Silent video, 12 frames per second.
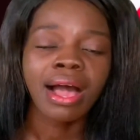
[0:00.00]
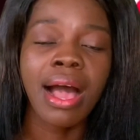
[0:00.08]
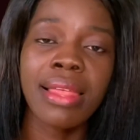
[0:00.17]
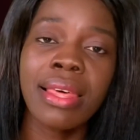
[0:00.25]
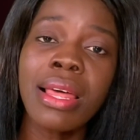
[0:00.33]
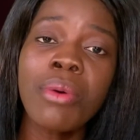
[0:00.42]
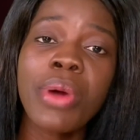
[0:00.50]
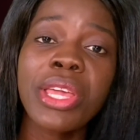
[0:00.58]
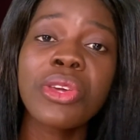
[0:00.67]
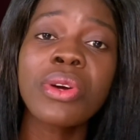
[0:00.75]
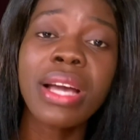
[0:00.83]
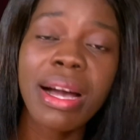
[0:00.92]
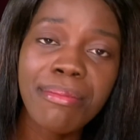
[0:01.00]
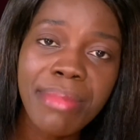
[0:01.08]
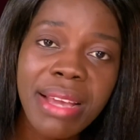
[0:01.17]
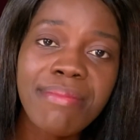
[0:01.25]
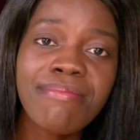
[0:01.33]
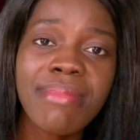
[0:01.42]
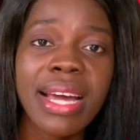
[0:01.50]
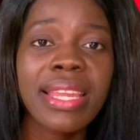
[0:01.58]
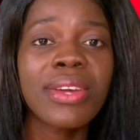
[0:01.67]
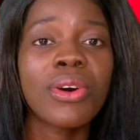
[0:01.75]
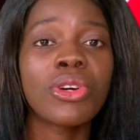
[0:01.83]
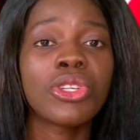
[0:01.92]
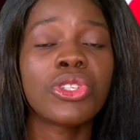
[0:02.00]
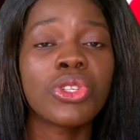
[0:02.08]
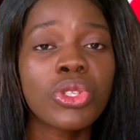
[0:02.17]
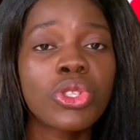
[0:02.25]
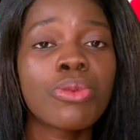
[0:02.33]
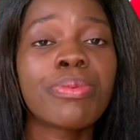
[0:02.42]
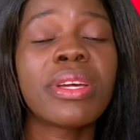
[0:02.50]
Another way you can make money on YouTube